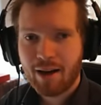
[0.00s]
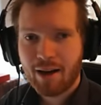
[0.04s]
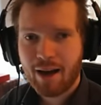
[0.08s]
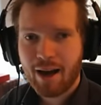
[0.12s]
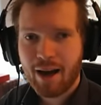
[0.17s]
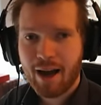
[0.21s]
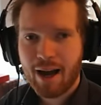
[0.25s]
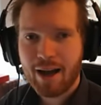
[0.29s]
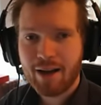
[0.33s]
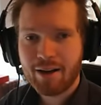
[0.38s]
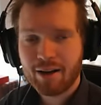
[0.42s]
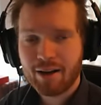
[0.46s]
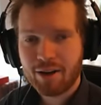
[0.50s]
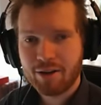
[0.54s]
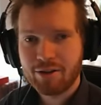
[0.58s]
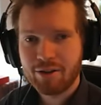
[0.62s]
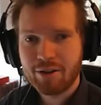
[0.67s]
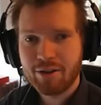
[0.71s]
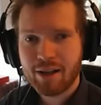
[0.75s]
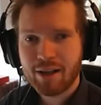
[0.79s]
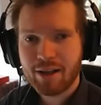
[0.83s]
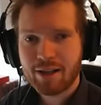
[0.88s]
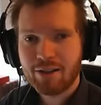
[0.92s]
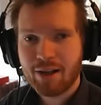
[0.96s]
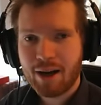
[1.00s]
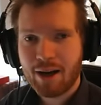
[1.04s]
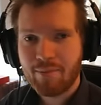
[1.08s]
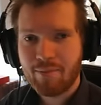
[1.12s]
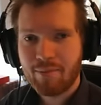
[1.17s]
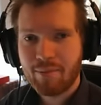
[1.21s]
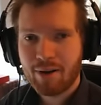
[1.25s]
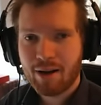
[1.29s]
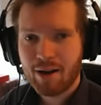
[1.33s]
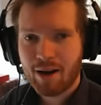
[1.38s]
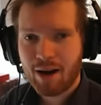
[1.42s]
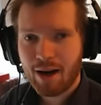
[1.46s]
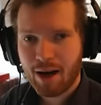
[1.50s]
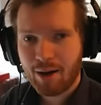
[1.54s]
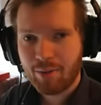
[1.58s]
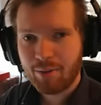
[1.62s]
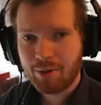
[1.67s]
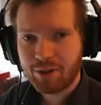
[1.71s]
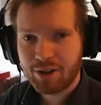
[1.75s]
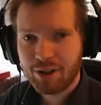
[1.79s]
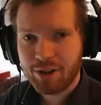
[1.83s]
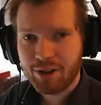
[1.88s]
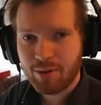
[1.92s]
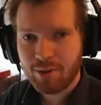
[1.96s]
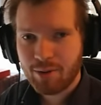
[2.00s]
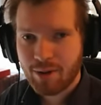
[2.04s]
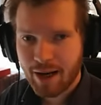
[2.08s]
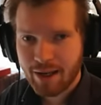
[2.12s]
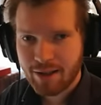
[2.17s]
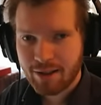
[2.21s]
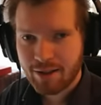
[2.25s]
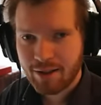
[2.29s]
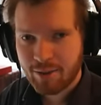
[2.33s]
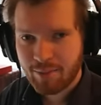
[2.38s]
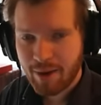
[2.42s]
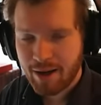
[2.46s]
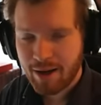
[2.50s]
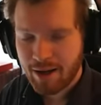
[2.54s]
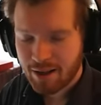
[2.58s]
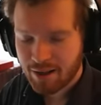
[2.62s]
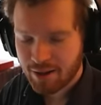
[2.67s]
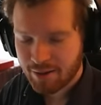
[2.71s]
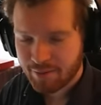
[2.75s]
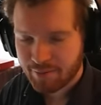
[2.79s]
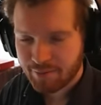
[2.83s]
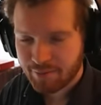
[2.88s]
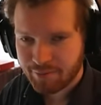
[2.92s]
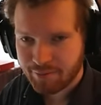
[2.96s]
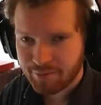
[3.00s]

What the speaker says: and until next time, I will see you guys in space.